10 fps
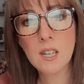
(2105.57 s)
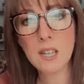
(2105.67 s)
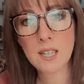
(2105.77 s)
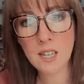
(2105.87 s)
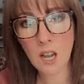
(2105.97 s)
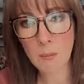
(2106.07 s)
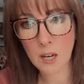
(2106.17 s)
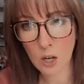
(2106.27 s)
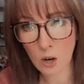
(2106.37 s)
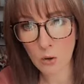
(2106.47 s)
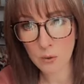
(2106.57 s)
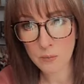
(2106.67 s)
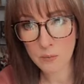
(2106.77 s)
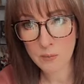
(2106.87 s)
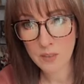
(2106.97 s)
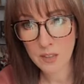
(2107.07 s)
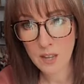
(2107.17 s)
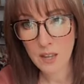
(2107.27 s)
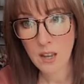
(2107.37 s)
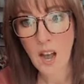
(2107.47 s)
feelings come and go.
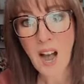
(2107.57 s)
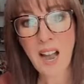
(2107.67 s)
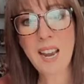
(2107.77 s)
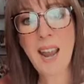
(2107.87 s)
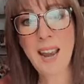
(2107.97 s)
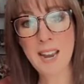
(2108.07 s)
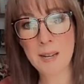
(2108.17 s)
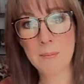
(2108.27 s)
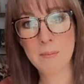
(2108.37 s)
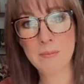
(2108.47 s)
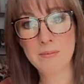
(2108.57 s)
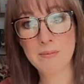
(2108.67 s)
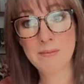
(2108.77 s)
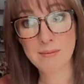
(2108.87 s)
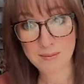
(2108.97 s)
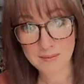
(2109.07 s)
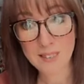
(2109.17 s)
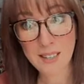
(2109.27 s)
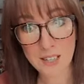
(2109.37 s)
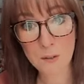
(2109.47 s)
I am
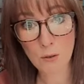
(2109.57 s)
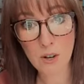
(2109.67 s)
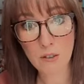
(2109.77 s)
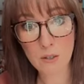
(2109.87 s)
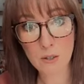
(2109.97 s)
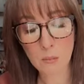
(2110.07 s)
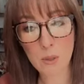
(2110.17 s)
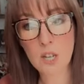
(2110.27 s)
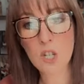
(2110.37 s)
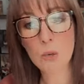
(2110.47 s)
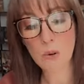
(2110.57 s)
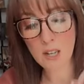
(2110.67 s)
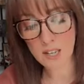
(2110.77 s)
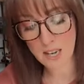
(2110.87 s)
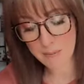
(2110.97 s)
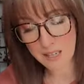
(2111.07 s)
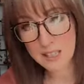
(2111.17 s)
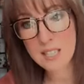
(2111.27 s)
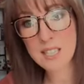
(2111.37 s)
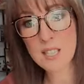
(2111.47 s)
is forever because you are
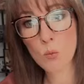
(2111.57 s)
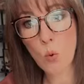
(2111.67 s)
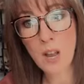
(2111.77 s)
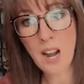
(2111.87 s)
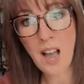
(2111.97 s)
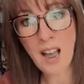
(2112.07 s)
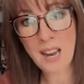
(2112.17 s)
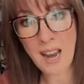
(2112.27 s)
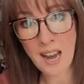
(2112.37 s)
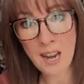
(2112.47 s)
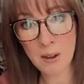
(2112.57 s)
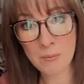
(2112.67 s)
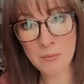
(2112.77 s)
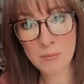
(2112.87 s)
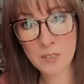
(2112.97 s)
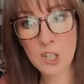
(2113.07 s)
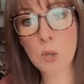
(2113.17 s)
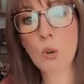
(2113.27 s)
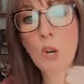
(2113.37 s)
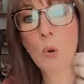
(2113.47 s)
claiming this is what I am.
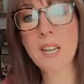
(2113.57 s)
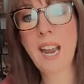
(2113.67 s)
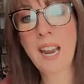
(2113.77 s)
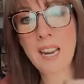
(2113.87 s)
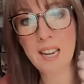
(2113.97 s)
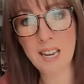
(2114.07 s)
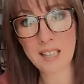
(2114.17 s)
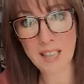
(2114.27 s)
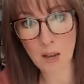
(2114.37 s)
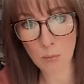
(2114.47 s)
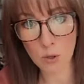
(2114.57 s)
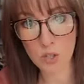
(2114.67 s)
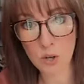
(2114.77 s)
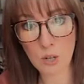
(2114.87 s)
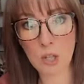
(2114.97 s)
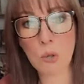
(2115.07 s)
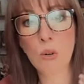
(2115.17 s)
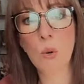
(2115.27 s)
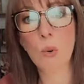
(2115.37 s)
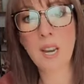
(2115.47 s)
You are creating that persona,
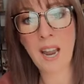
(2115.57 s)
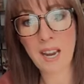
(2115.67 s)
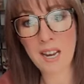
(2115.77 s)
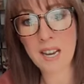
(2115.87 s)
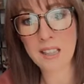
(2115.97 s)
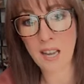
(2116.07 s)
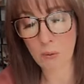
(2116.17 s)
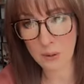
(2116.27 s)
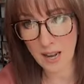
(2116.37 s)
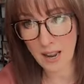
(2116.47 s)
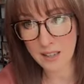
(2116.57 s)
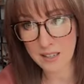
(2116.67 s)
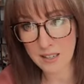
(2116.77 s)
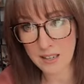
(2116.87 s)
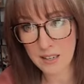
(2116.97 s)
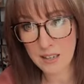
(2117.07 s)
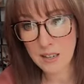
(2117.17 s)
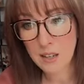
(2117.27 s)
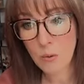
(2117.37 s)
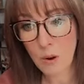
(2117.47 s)
you are creating that reality,
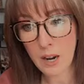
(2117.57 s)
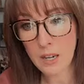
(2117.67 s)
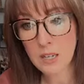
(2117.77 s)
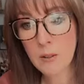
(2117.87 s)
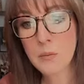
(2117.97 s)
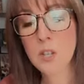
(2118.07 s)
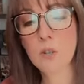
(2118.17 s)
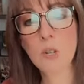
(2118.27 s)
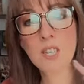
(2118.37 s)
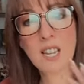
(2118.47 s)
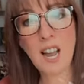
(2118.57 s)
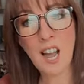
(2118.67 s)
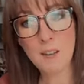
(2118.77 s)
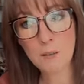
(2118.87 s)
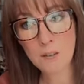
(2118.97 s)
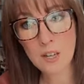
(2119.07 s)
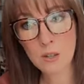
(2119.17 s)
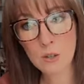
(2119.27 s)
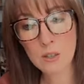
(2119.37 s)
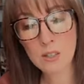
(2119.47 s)
right? So when you say I
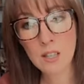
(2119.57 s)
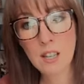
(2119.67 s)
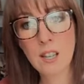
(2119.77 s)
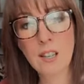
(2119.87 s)
feel,